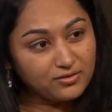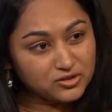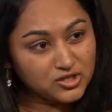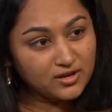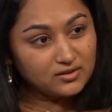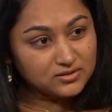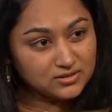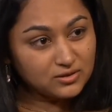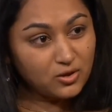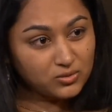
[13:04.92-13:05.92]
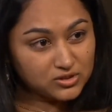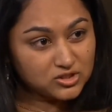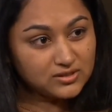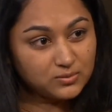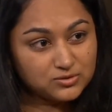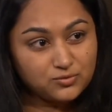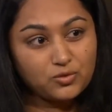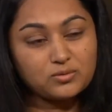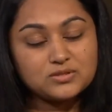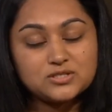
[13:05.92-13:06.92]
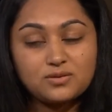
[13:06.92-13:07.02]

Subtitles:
Healthy Child and the coalition that was formed.